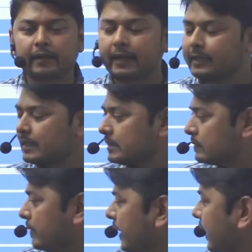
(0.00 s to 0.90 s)
It is
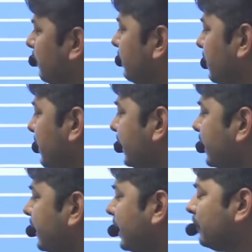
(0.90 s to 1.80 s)
being
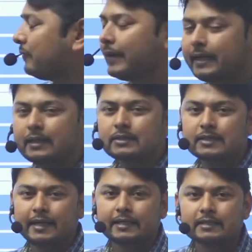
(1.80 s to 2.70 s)
implemented in various
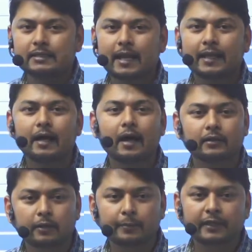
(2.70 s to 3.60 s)
states like
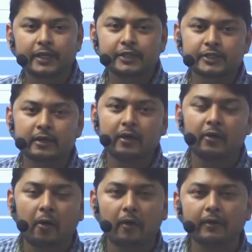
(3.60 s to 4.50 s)
Andhra Pradesh
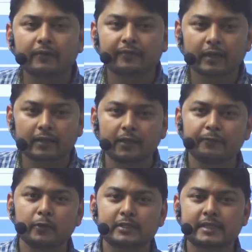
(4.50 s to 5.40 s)
or other
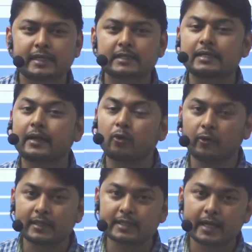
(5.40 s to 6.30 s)
few states like
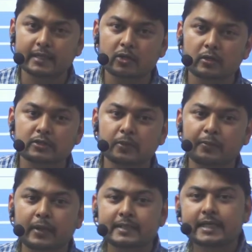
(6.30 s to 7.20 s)
Orissa has also
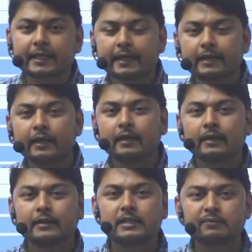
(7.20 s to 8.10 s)
presented
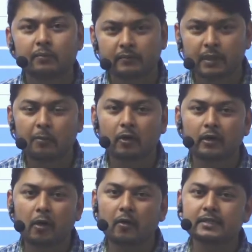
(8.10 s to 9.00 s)
this the
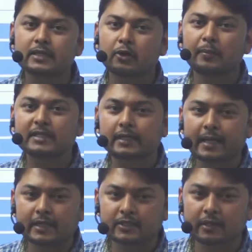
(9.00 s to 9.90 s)
model on zero budget
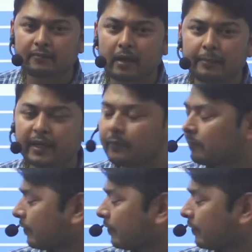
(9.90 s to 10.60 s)
national farming.